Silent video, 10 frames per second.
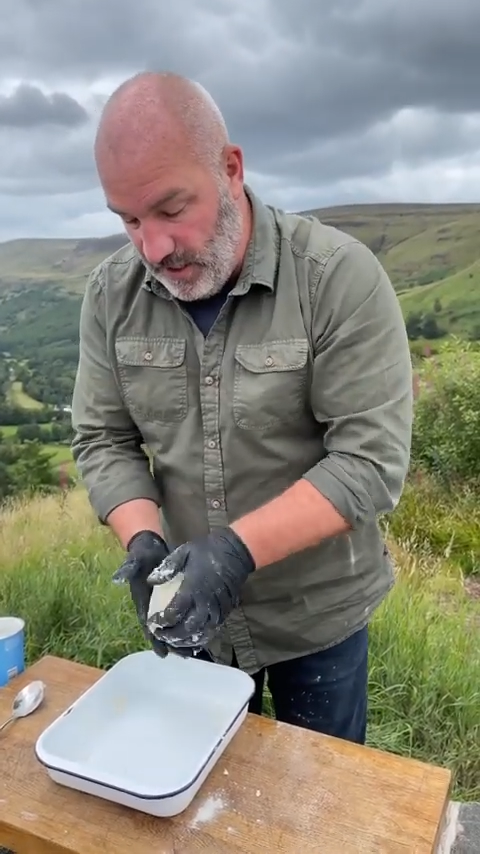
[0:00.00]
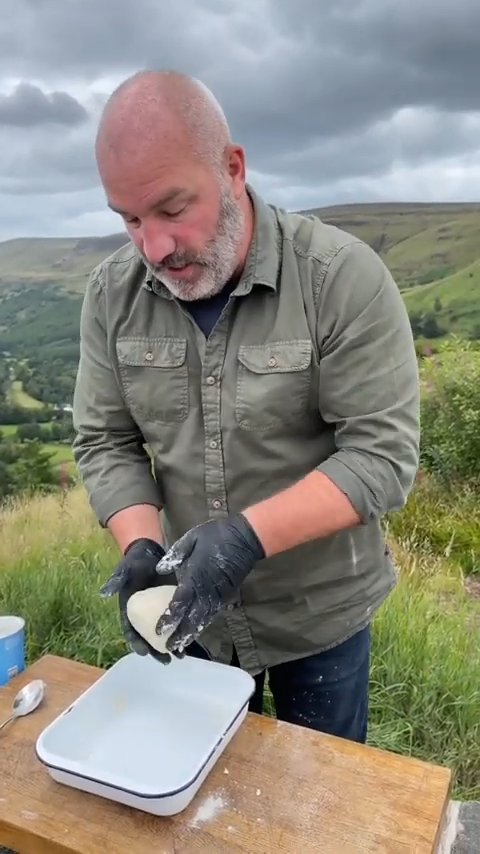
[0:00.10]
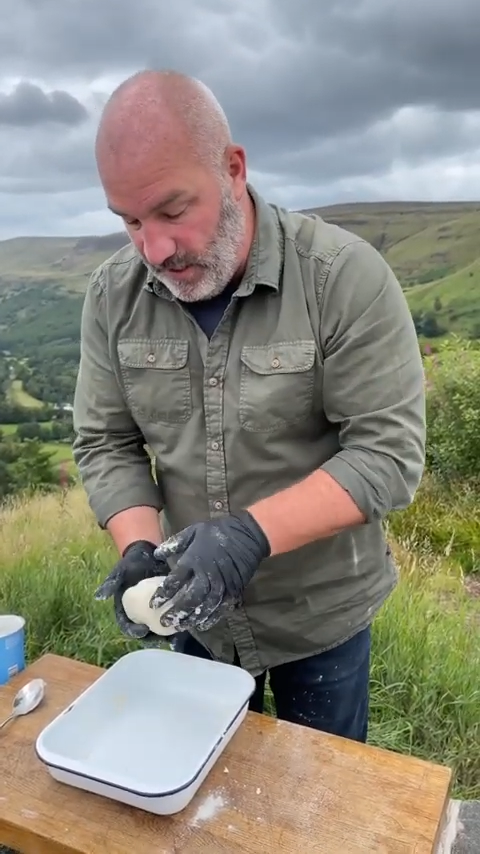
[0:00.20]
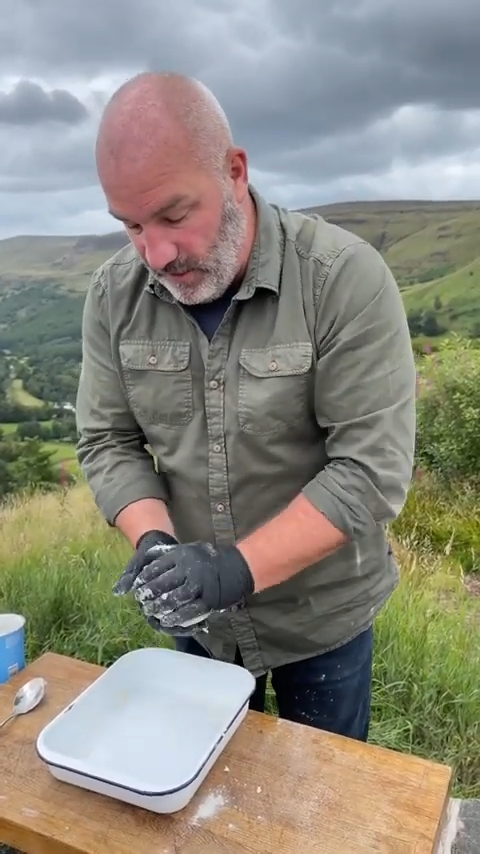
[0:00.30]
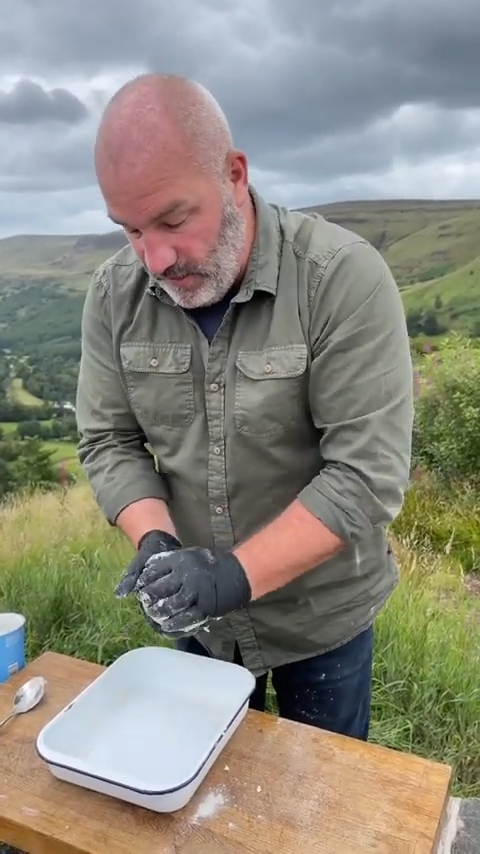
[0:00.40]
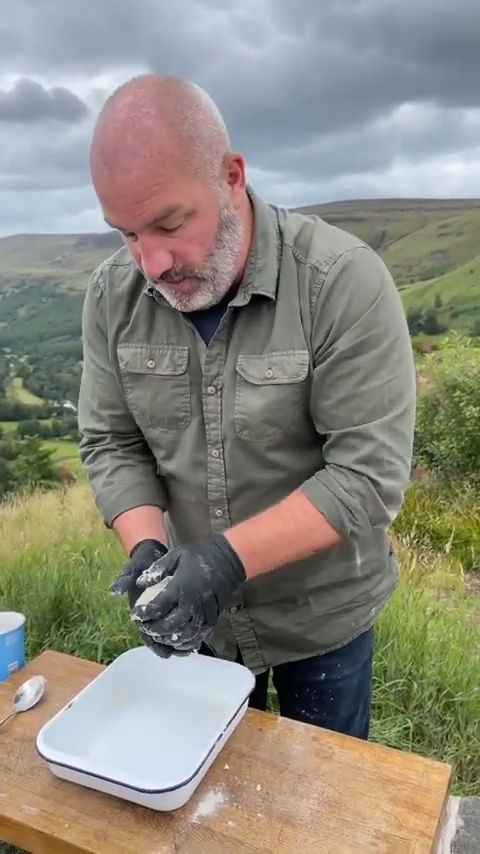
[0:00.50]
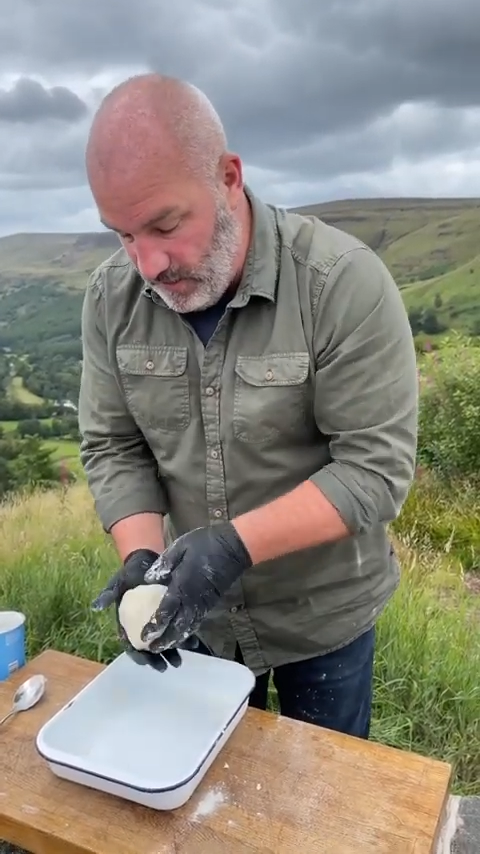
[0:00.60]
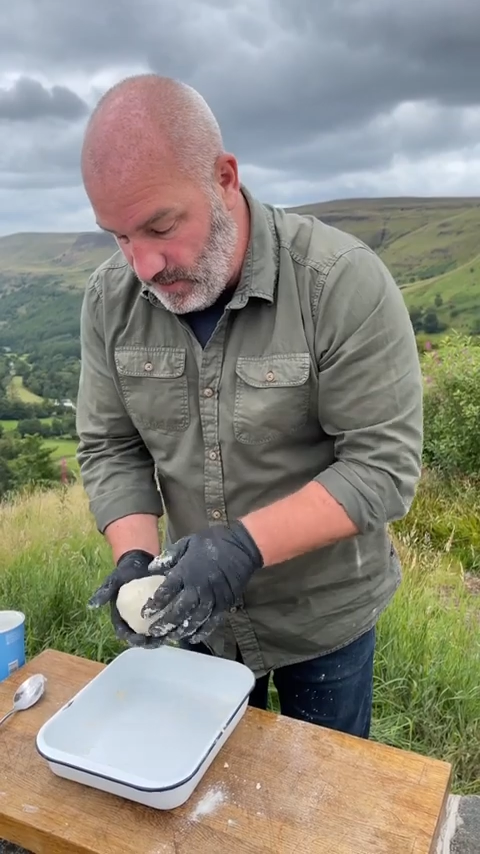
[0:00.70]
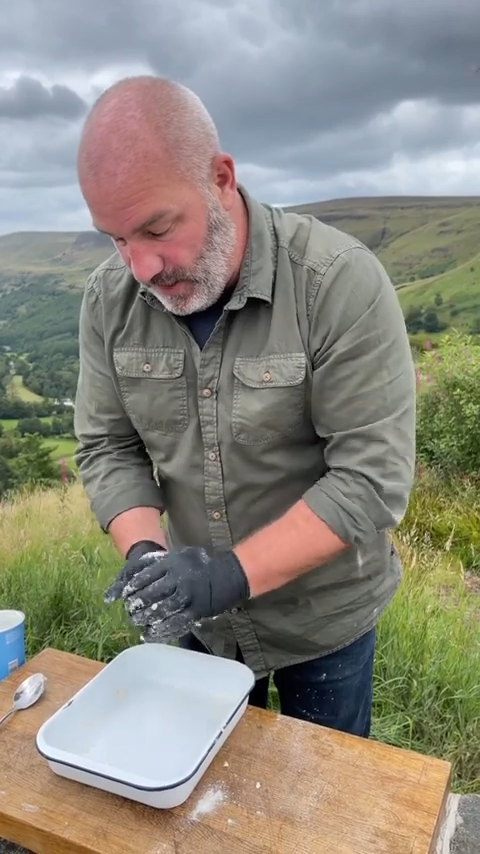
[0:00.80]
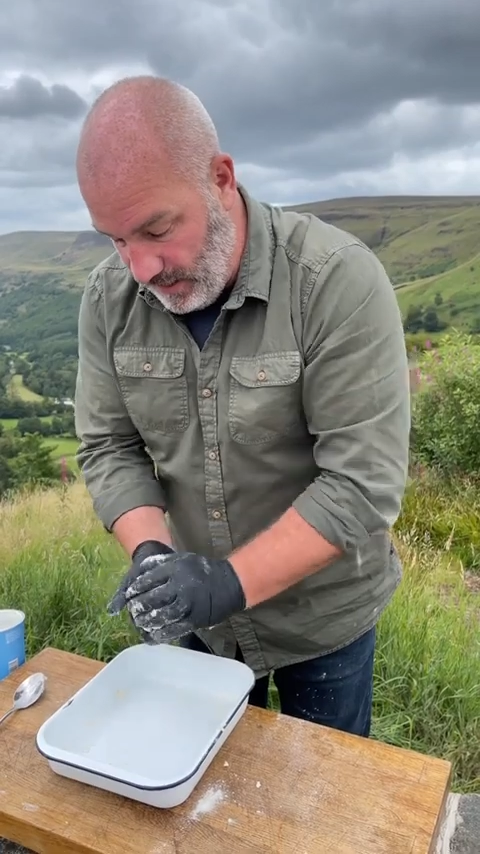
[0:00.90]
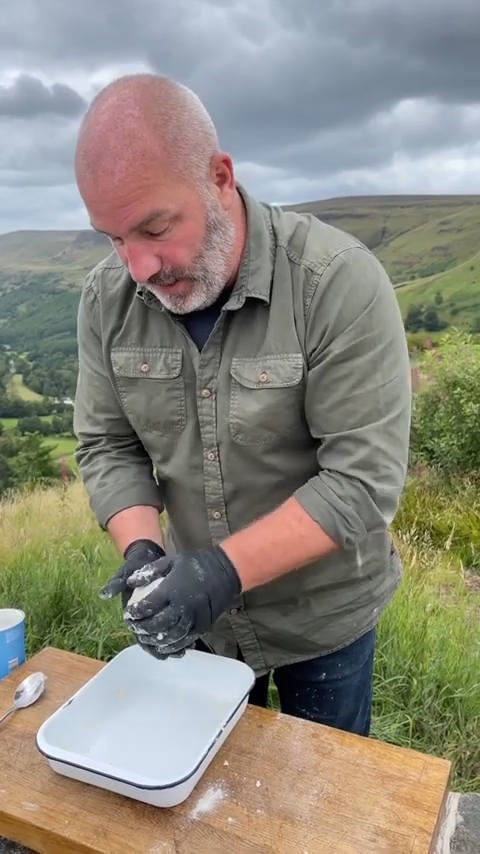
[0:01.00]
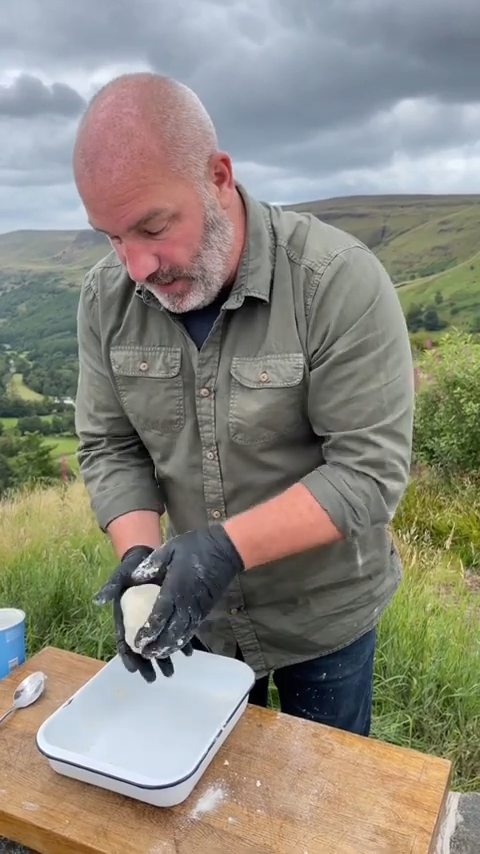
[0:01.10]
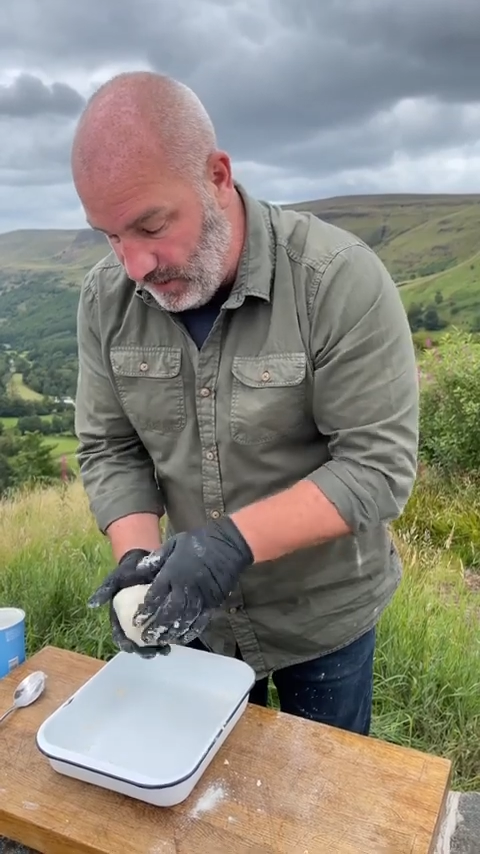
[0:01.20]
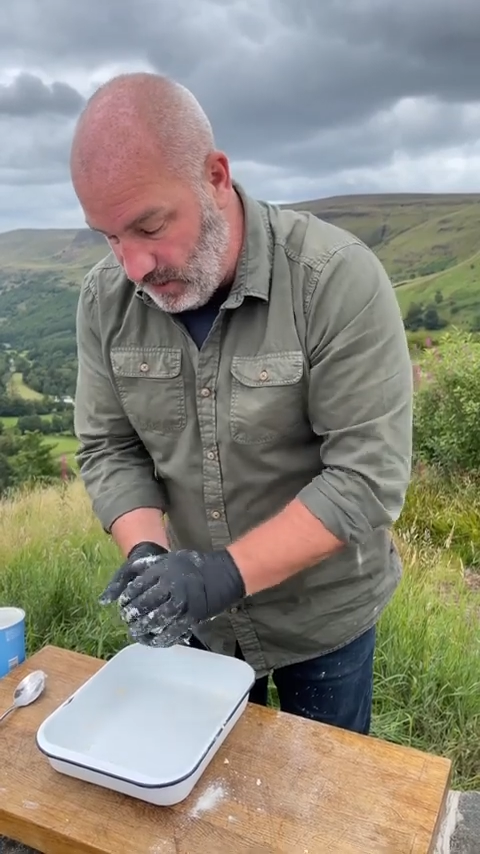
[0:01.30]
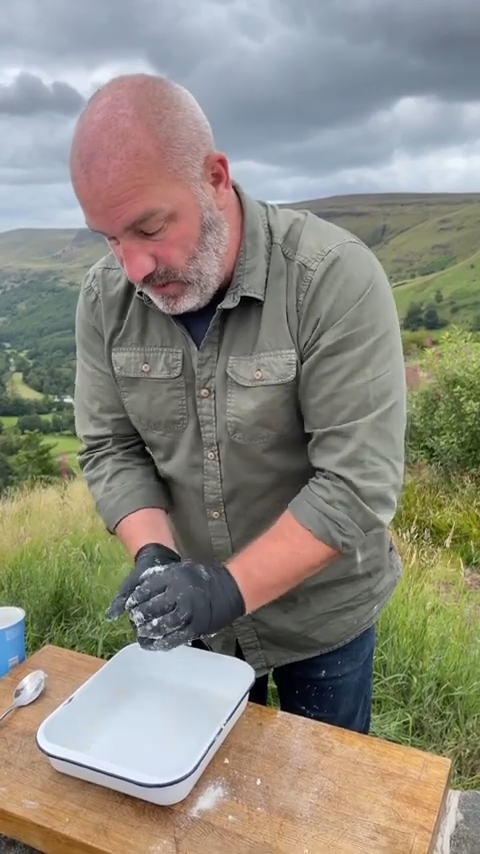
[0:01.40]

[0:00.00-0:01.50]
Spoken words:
here, again,